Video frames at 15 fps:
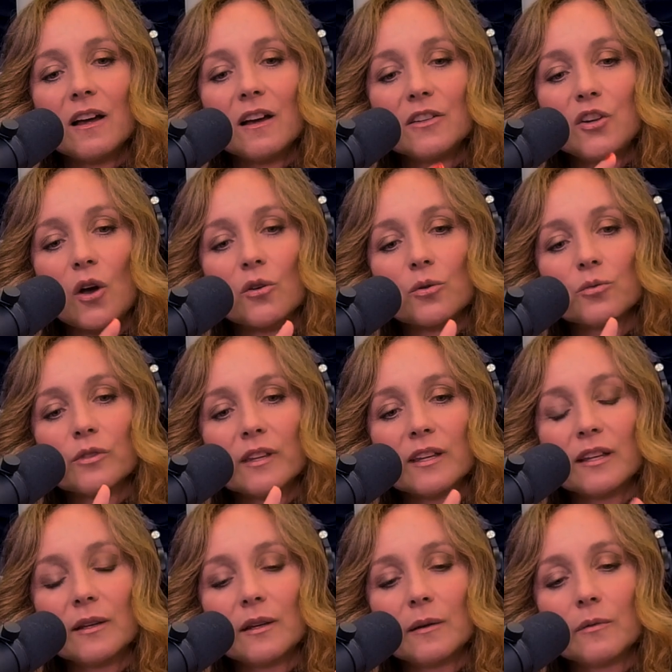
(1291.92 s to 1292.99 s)
not
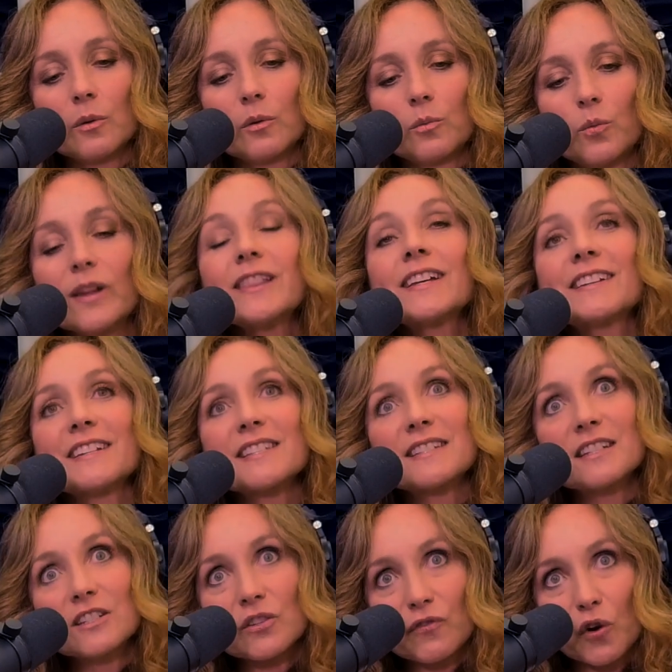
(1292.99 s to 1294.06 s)
only willingness
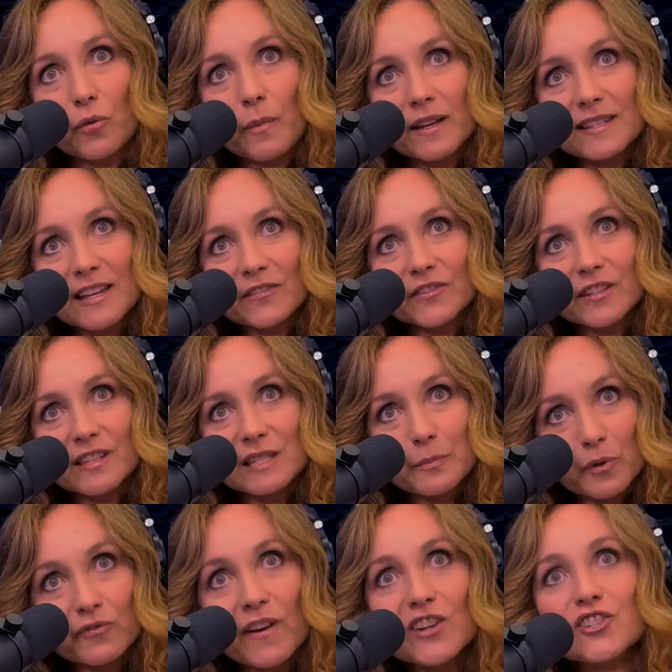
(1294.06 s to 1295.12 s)
to devote myself to this
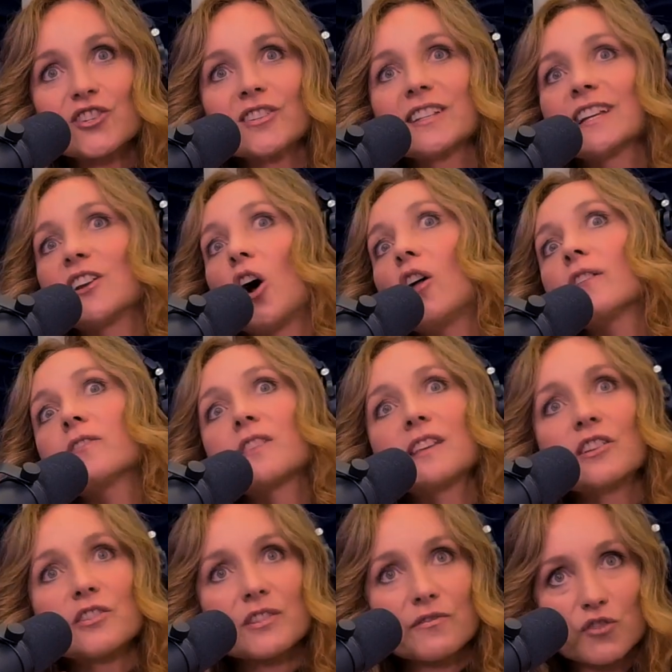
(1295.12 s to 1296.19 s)
professionally and all of the
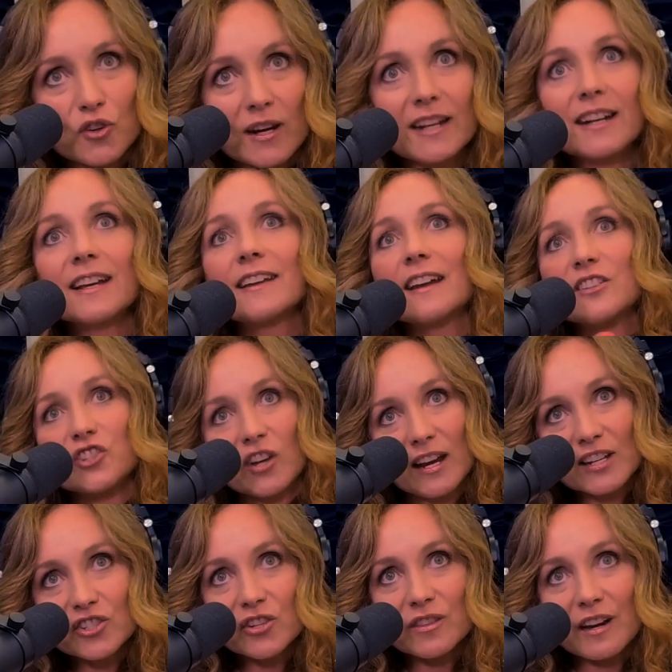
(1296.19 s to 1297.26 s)
years of training and
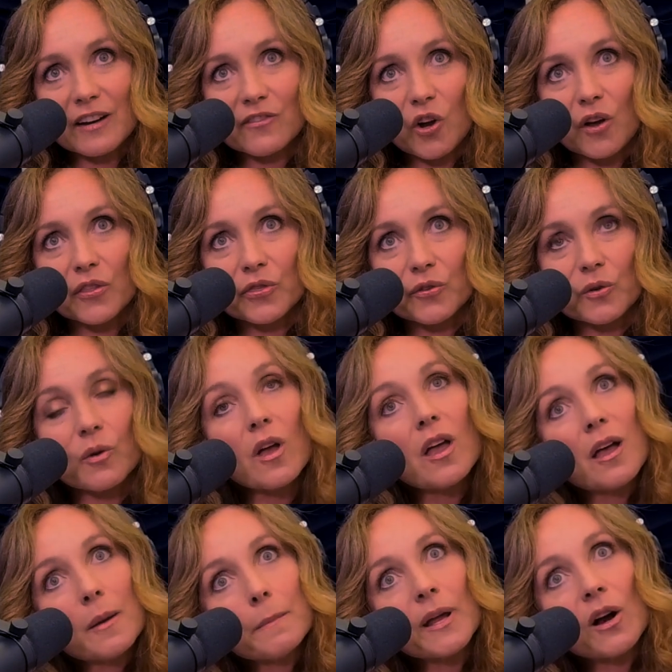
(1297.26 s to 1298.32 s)
education that I've gone through,
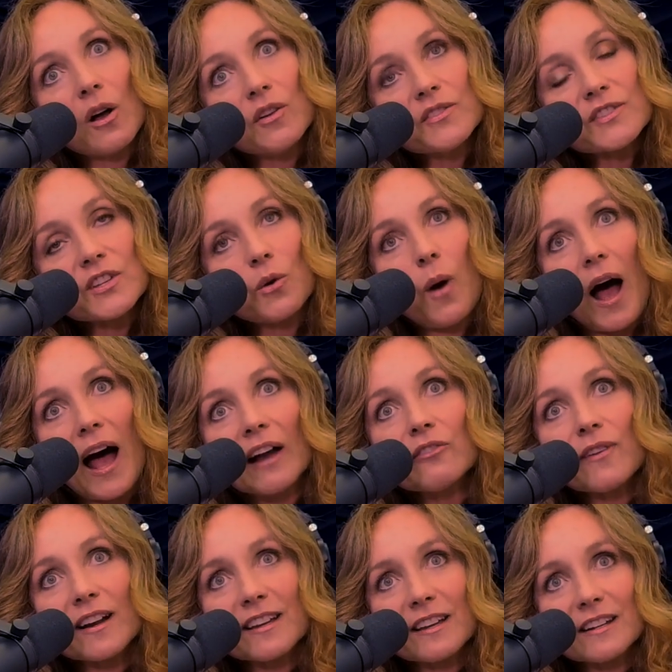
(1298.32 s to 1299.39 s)
but also I
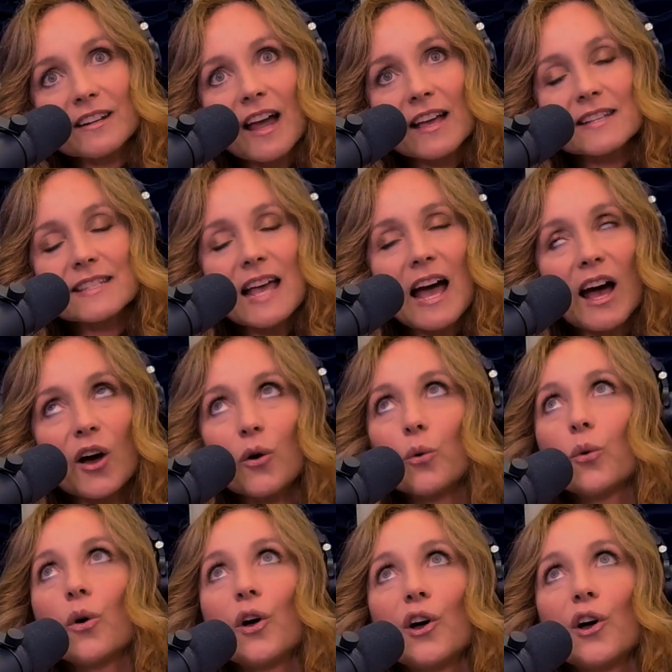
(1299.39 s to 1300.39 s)
recognize how